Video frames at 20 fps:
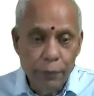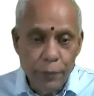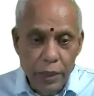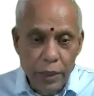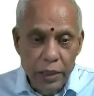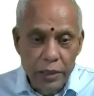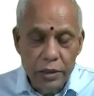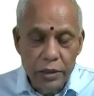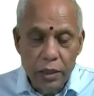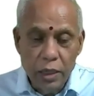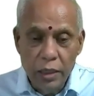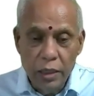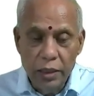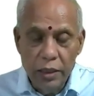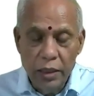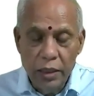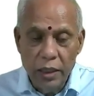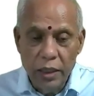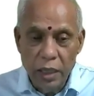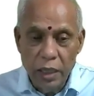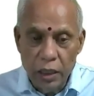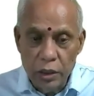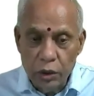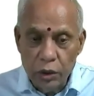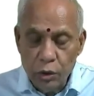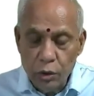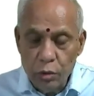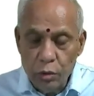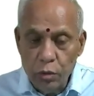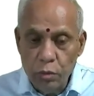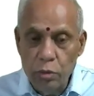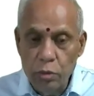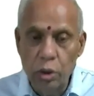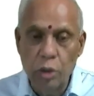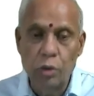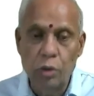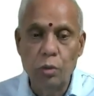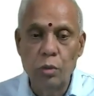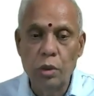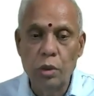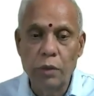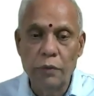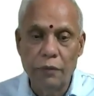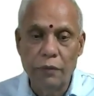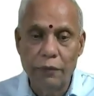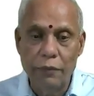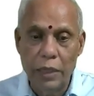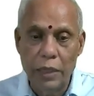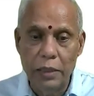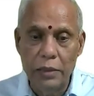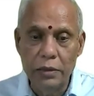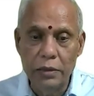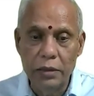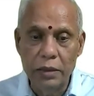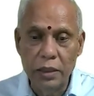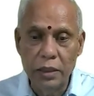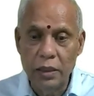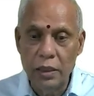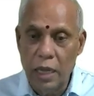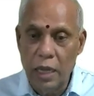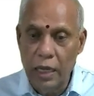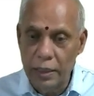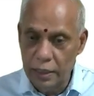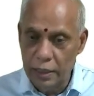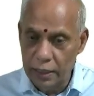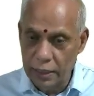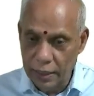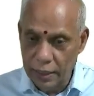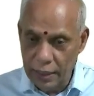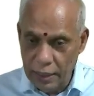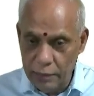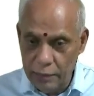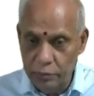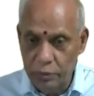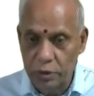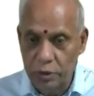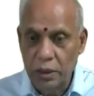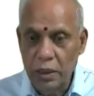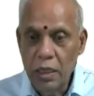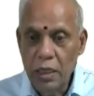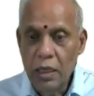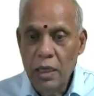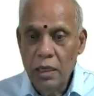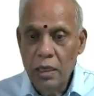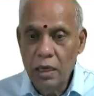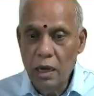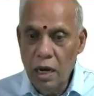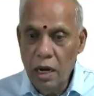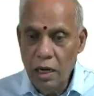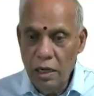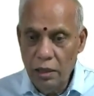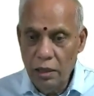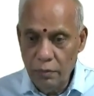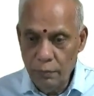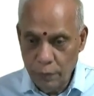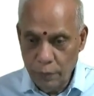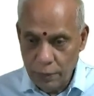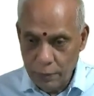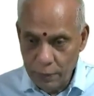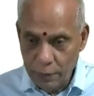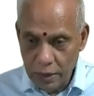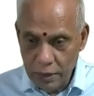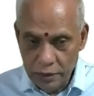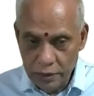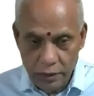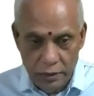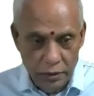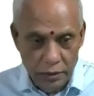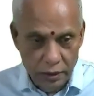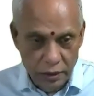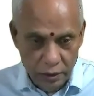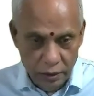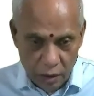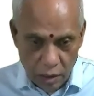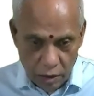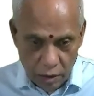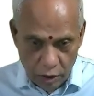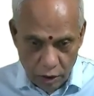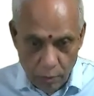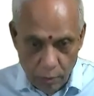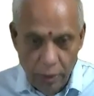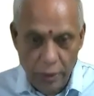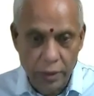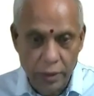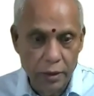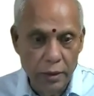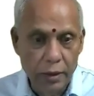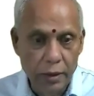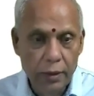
based on the assumed truth of evidence in other claims, called premises, is argument.